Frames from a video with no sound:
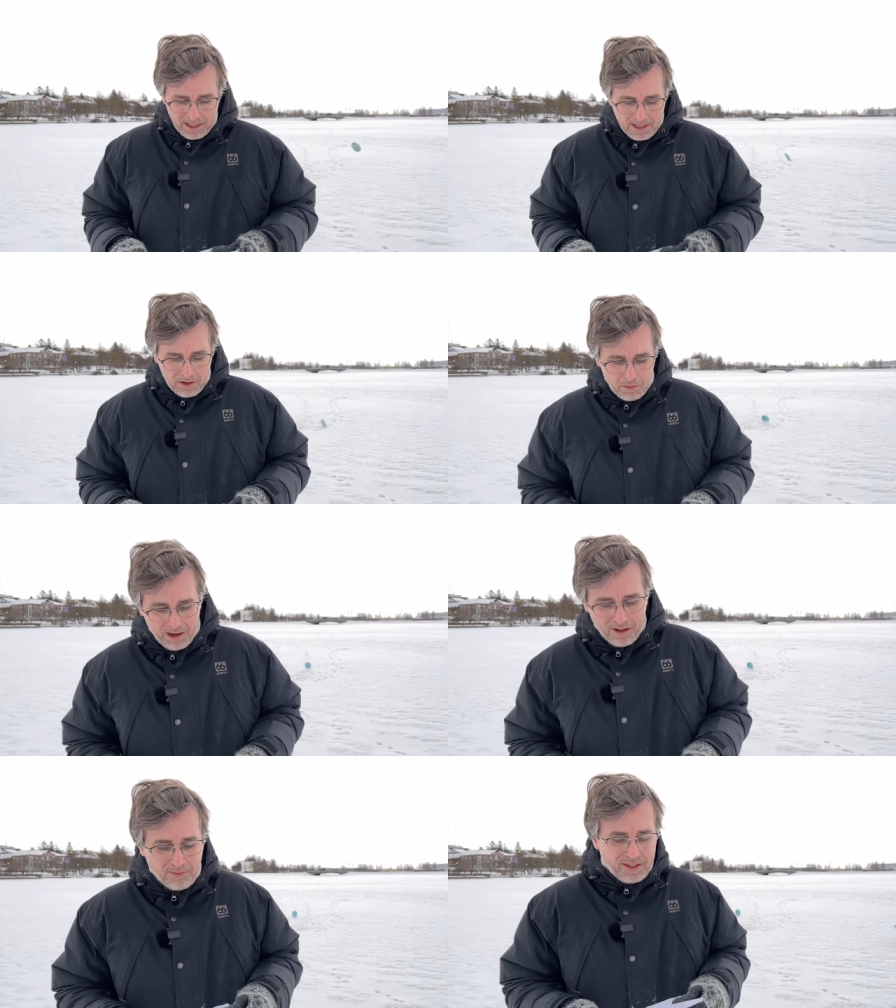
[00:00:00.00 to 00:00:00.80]

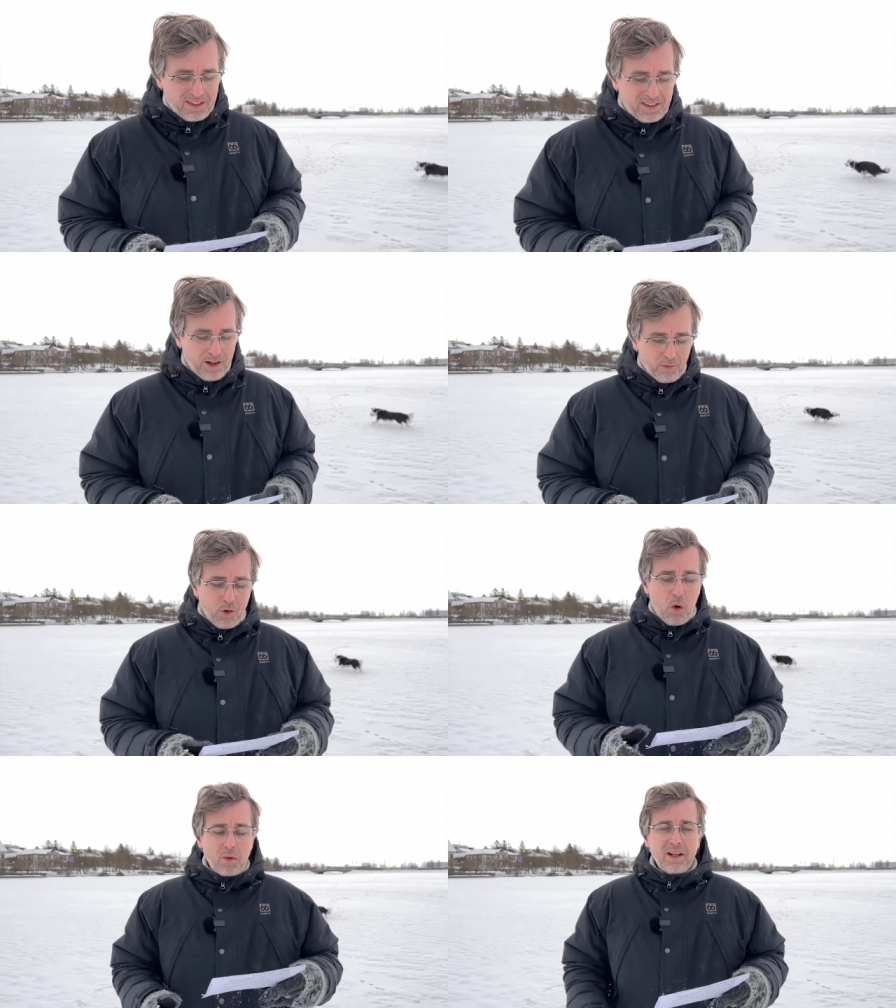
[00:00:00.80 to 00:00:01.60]
Well, instead of
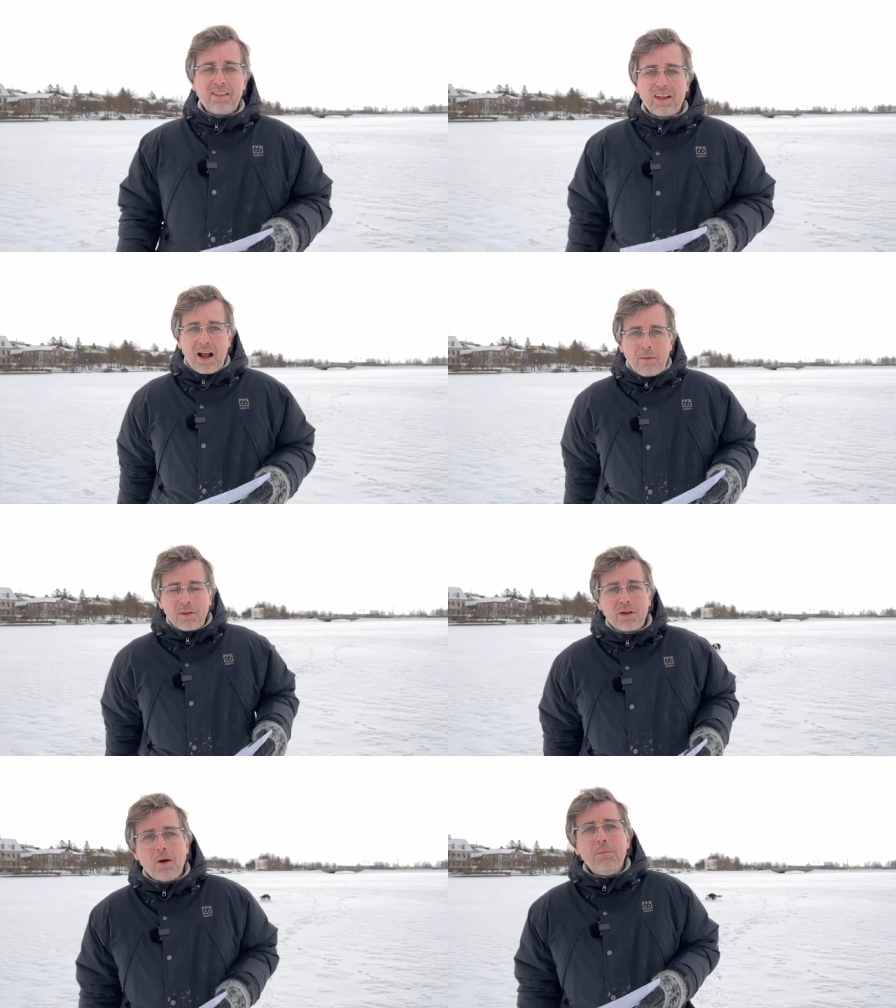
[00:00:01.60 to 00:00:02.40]
loaning the com
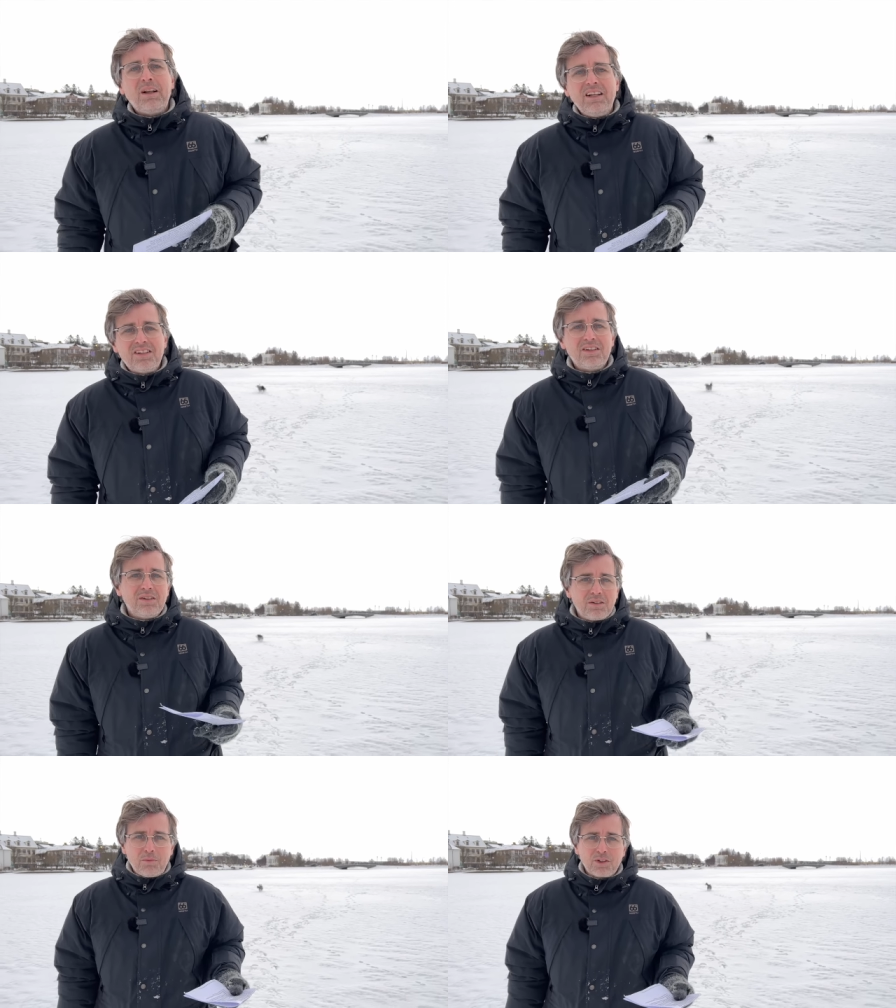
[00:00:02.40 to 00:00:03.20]
companies
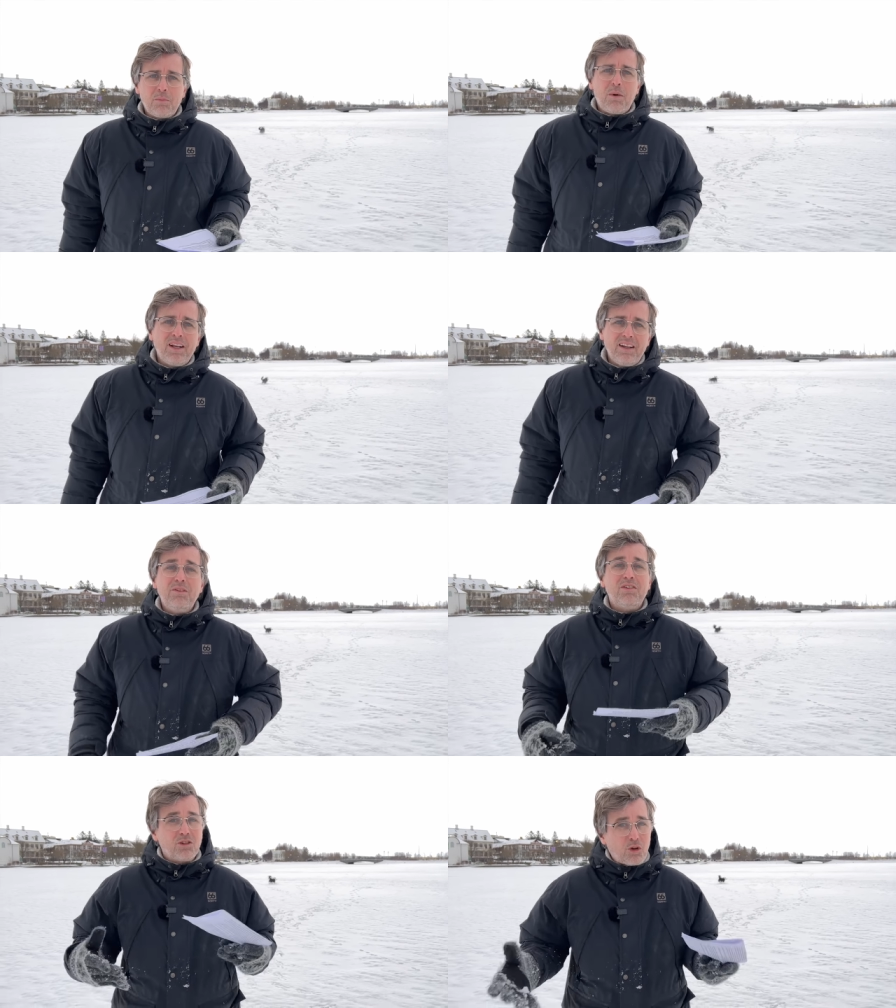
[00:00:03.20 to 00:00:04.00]
uh, some money,
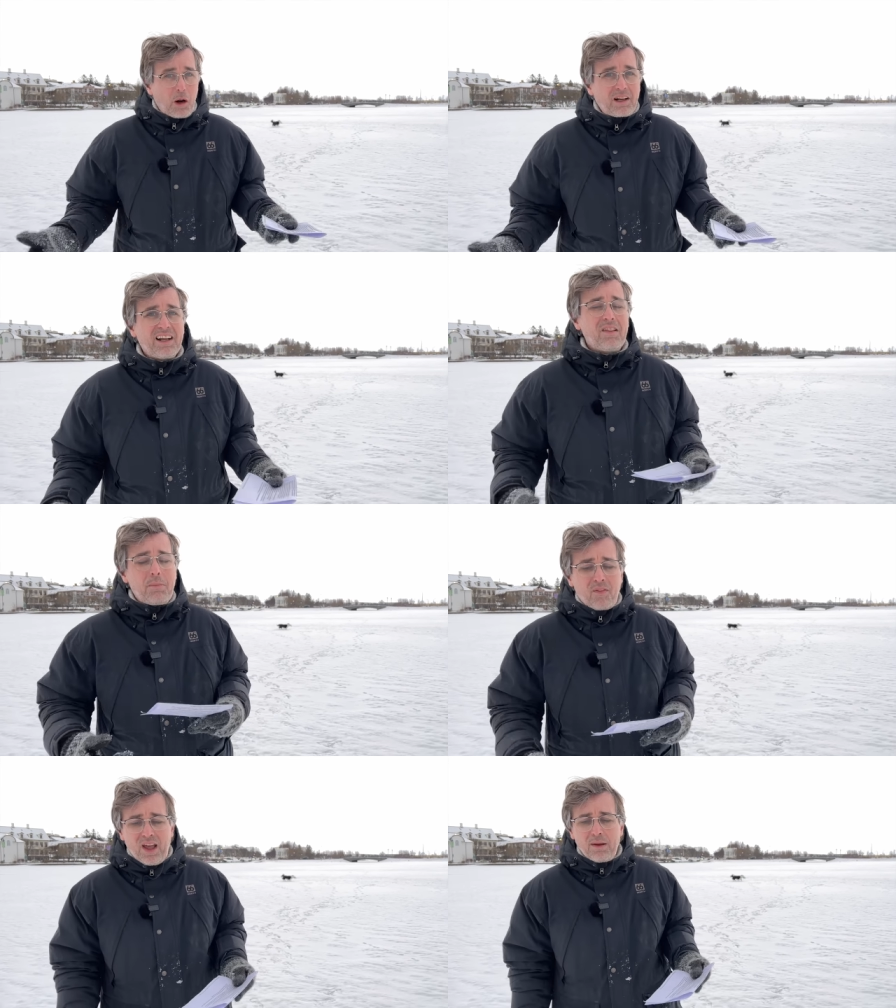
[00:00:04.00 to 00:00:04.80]
which were struggling in the
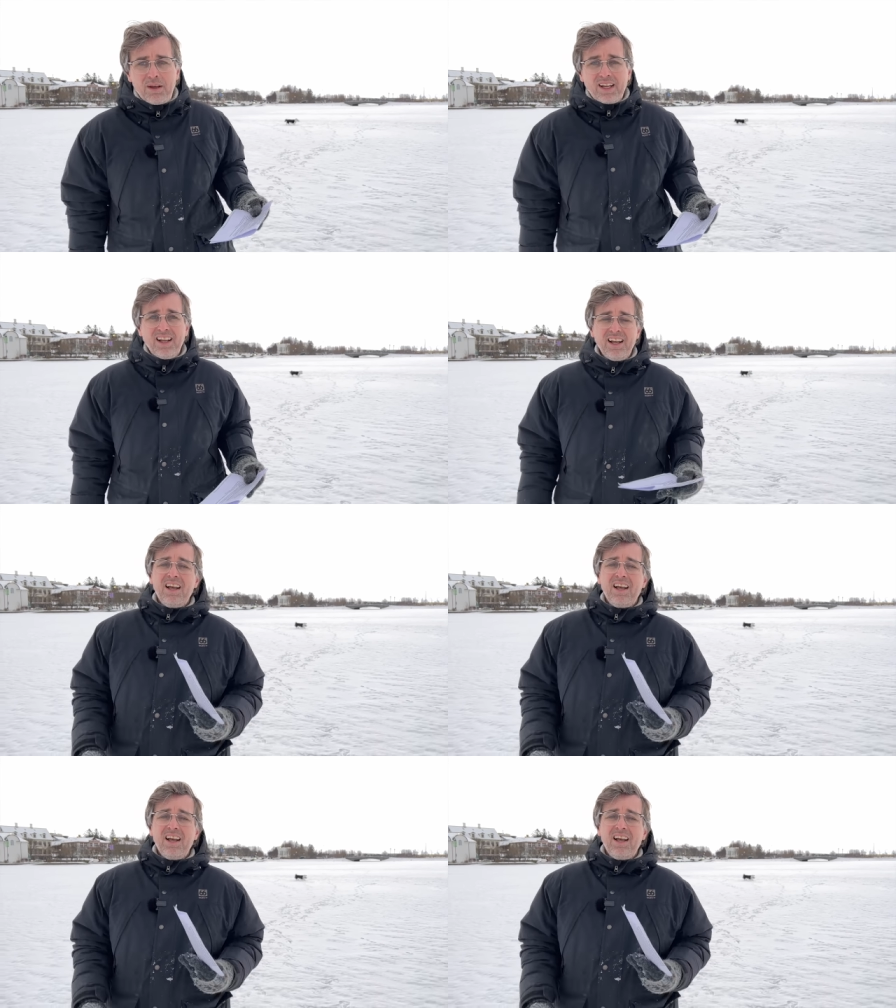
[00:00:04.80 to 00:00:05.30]
pandemic,